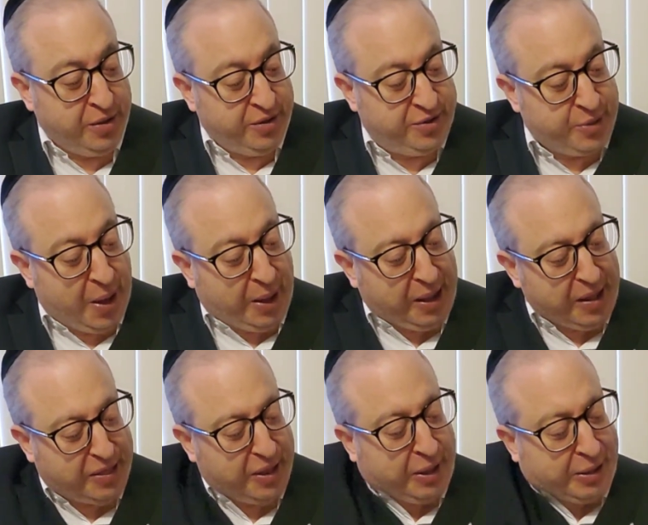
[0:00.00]
So
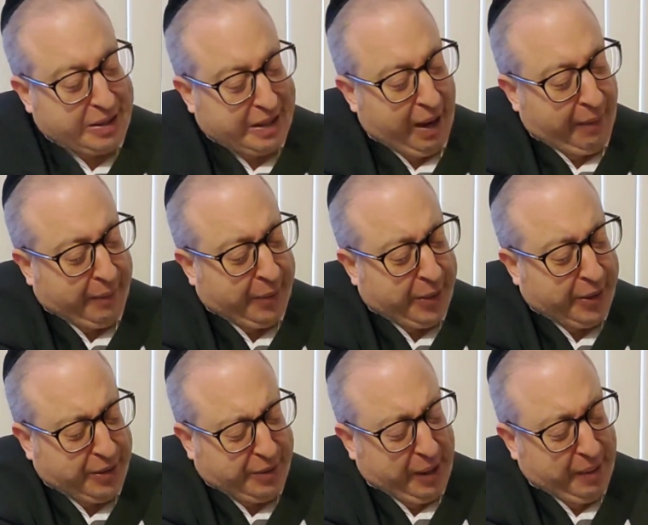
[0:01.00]
anything lower
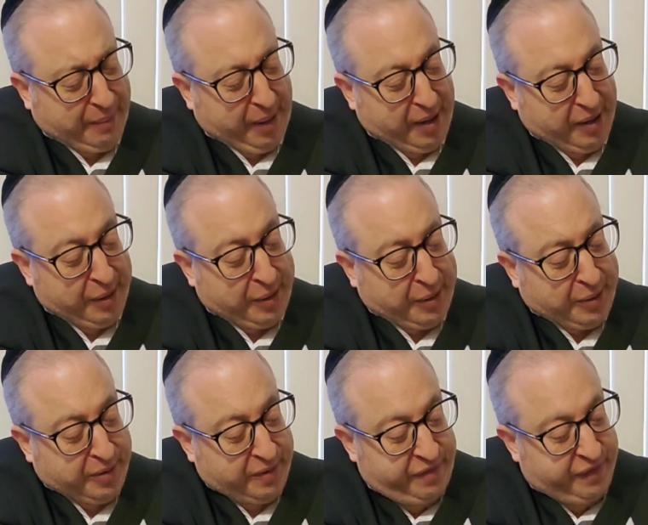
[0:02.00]
than my
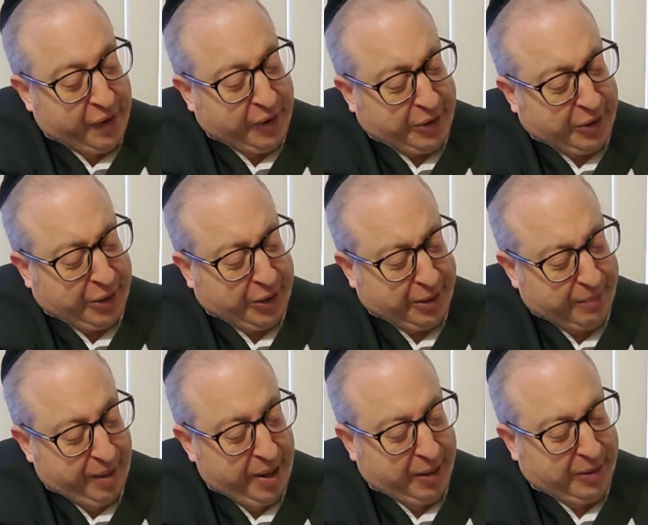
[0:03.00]
finger,
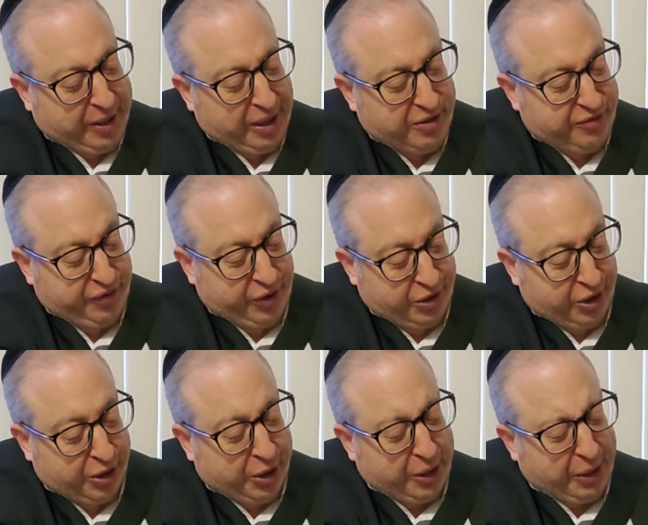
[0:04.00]
my index
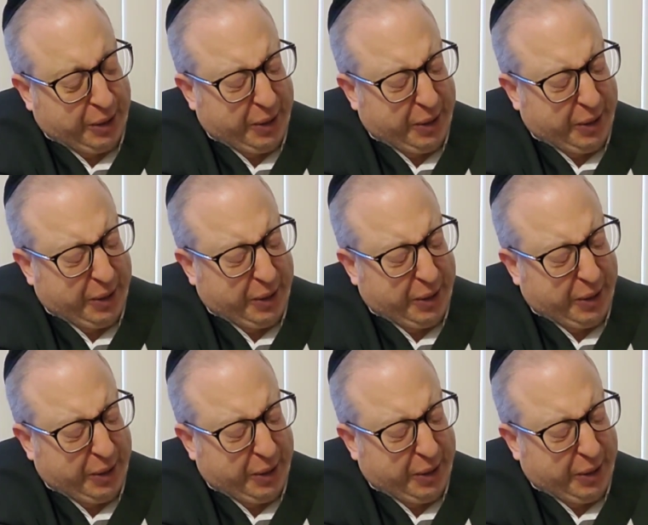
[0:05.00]
finger,